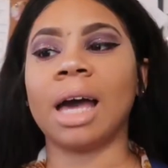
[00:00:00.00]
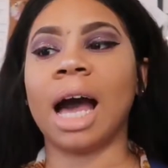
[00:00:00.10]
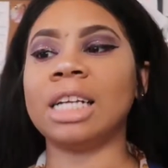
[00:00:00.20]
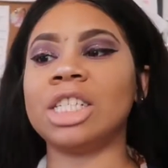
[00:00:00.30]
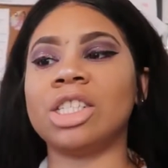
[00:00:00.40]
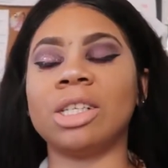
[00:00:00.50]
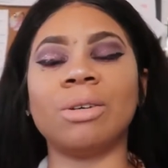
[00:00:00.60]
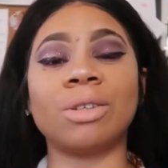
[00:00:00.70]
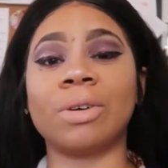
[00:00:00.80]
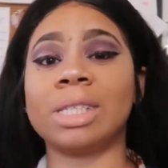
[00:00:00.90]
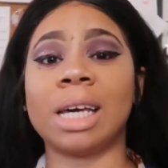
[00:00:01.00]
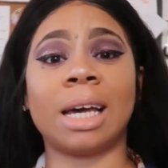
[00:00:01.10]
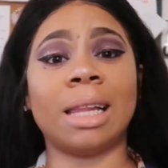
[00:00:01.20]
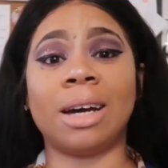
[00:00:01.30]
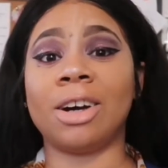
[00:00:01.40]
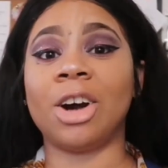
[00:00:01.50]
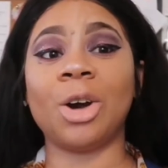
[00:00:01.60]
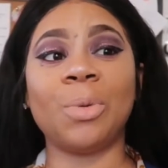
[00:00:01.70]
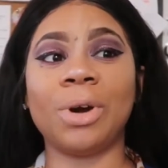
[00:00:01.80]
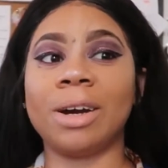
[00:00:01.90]
I just know it's gonna take a lot of
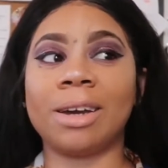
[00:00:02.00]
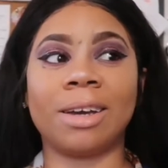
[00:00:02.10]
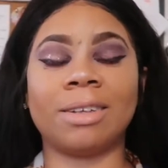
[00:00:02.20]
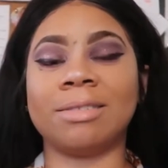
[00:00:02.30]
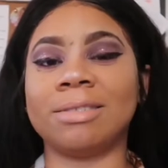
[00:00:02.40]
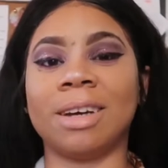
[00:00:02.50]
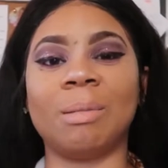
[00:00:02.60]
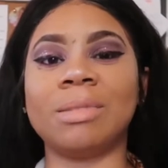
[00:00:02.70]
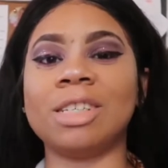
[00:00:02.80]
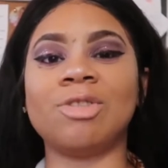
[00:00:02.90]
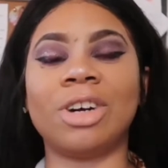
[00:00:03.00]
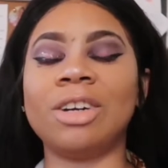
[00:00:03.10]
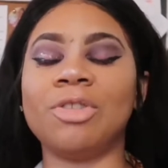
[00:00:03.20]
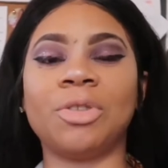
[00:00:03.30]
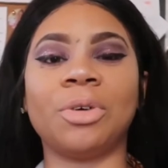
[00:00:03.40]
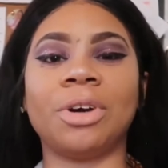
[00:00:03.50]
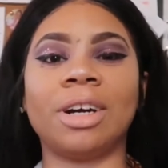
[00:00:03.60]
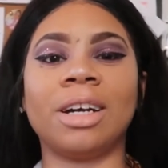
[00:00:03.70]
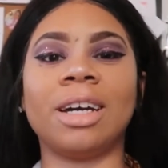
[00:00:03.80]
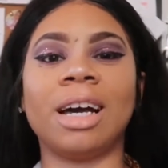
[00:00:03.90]
hard work and I'm just ready for
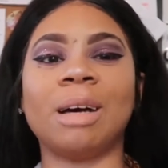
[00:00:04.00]
it.